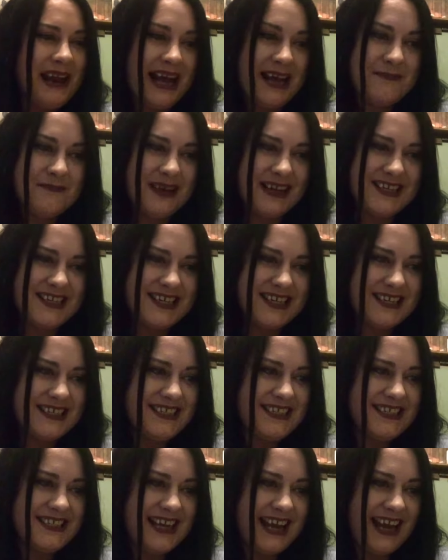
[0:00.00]
black magic
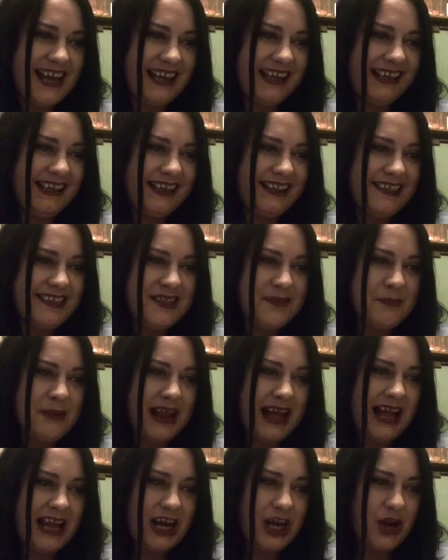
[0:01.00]
today the
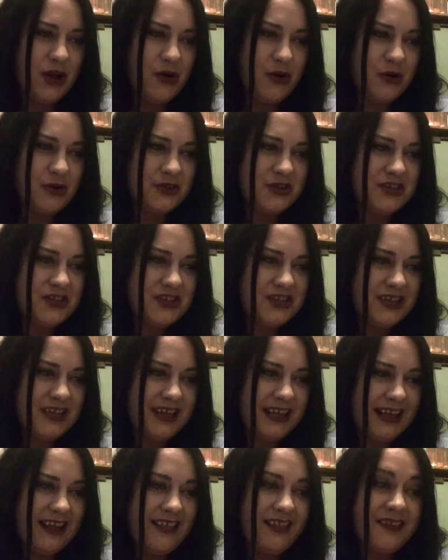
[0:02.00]
black lodge
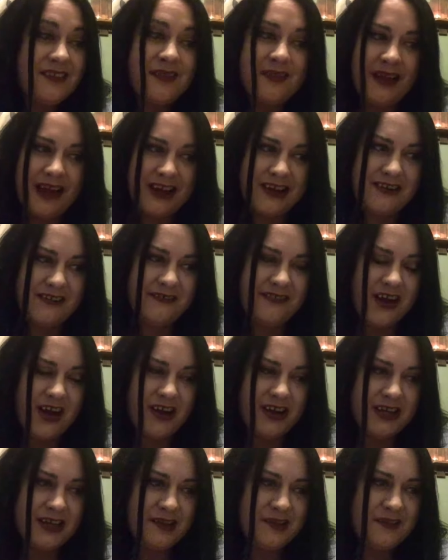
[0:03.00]
the
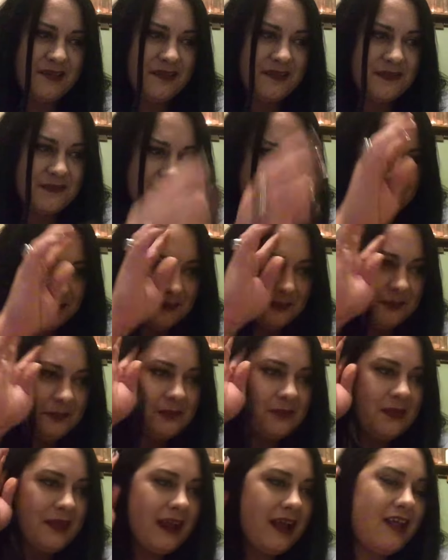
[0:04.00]
sacrifice
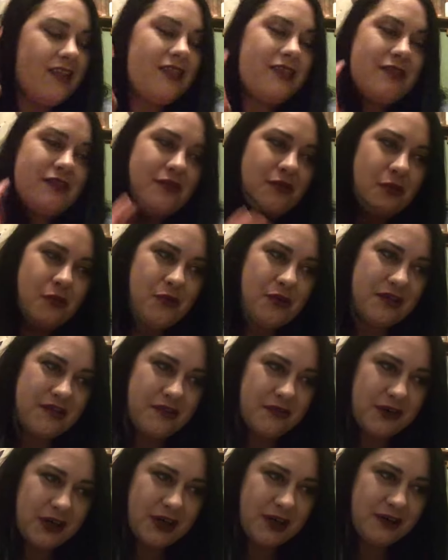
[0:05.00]
the
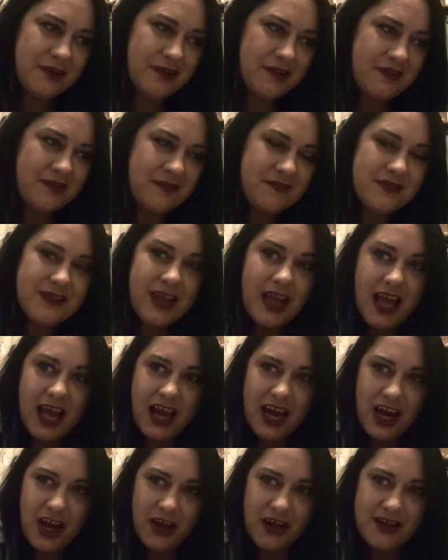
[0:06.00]
sorcerers
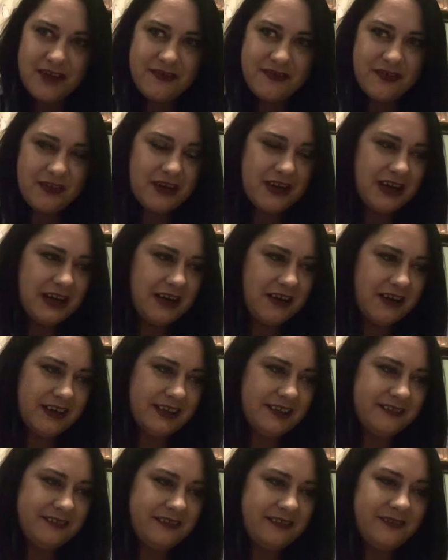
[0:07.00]
a life for a
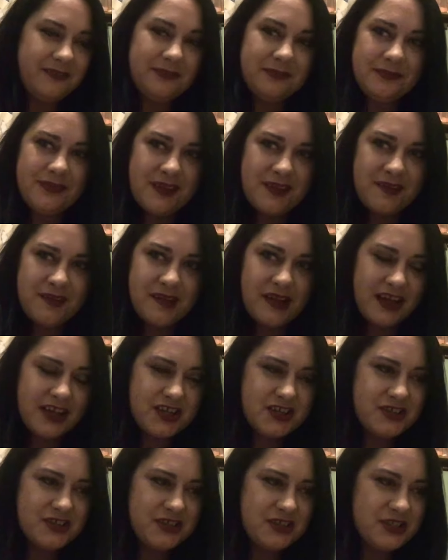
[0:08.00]
life
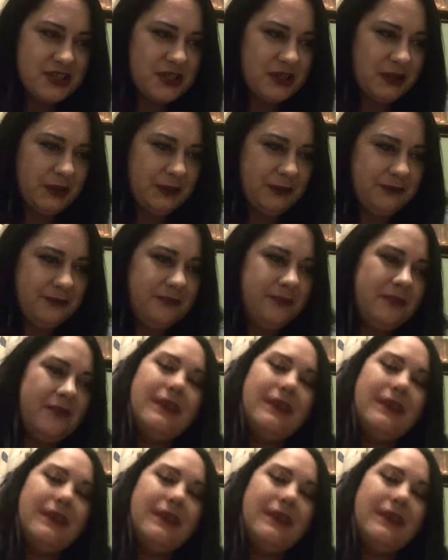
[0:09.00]
section two